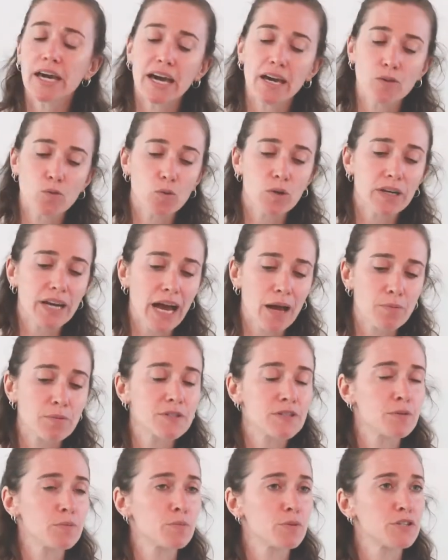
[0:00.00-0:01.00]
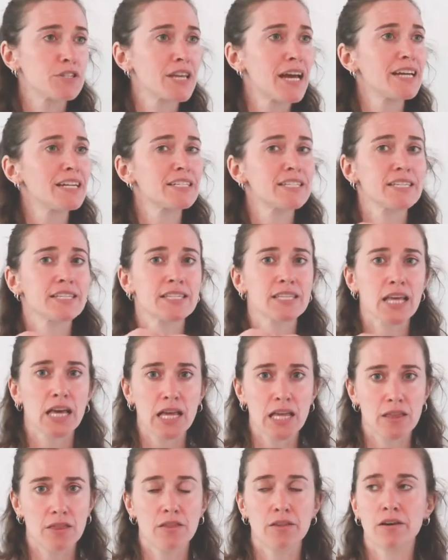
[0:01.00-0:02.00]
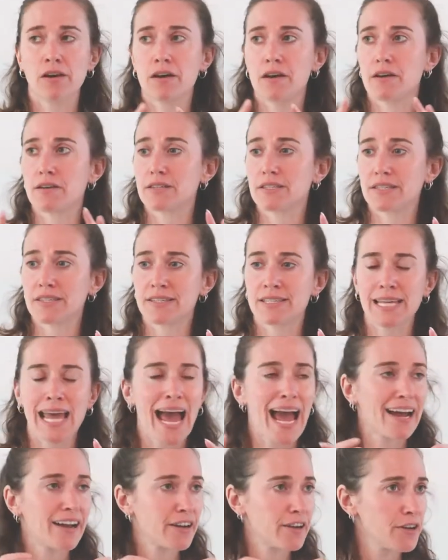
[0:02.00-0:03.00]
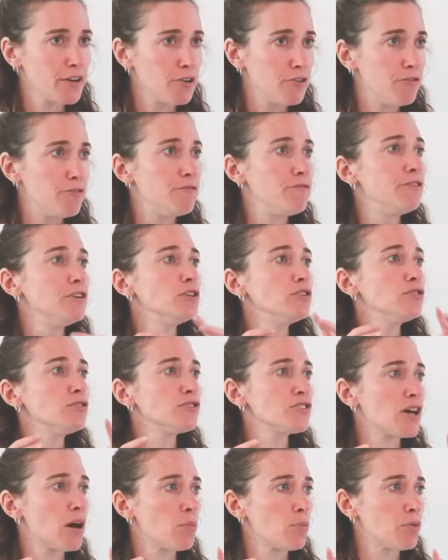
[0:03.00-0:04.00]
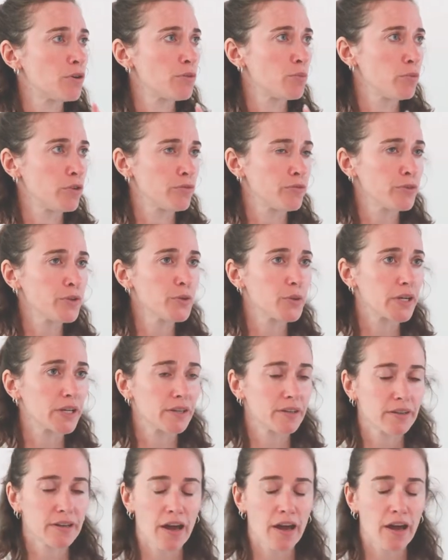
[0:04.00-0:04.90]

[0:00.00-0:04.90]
And what happens in bursitis is that the sac fills up with more fluid.